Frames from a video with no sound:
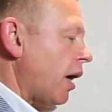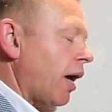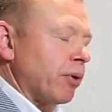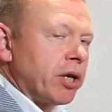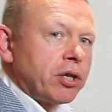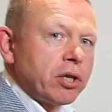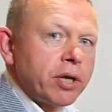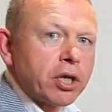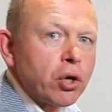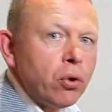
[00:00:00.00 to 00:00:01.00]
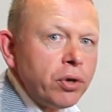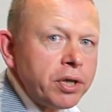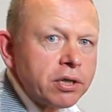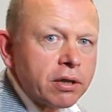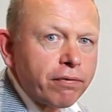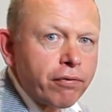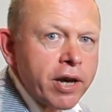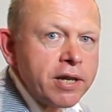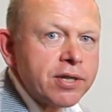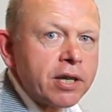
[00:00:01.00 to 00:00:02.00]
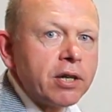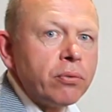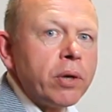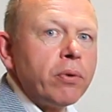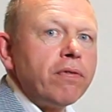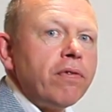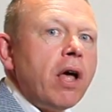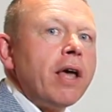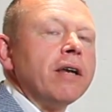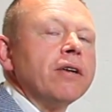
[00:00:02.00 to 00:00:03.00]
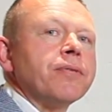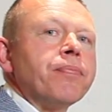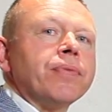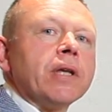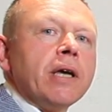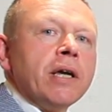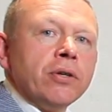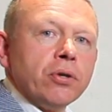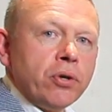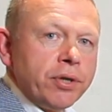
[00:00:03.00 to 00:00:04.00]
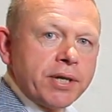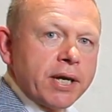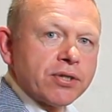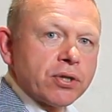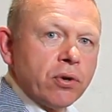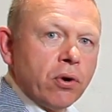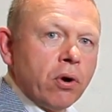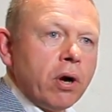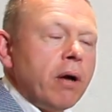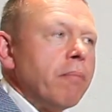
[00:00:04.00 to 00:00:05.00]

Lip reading: I'm going to do it according to the phrasing that we would find in an urtext score,